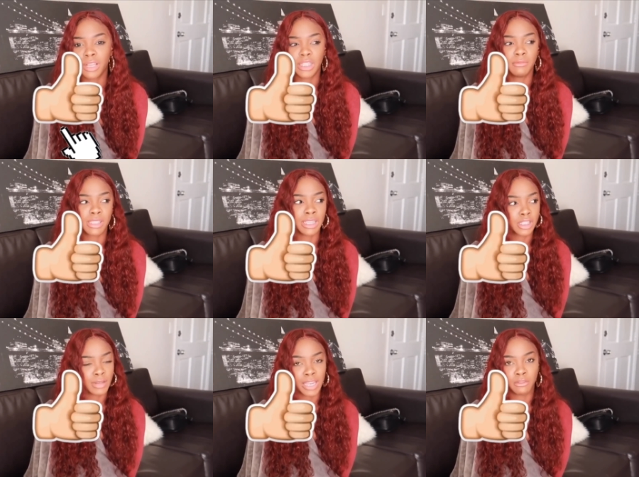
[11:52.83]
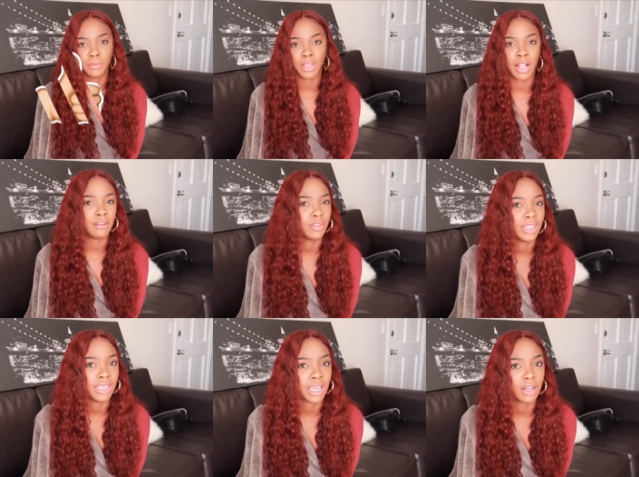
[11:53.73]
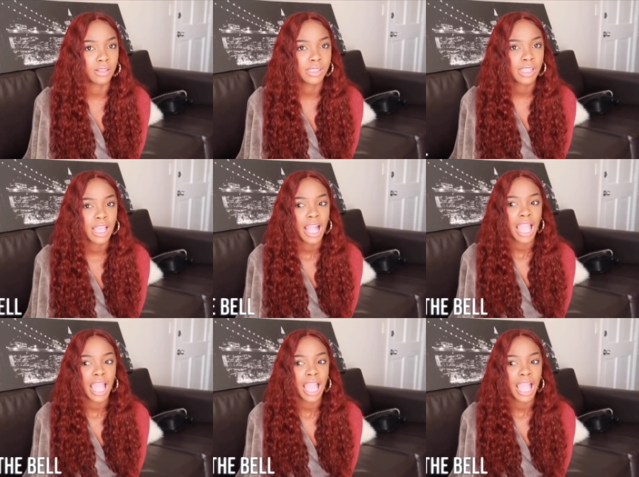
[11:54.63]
but she was interacting with me on everything else.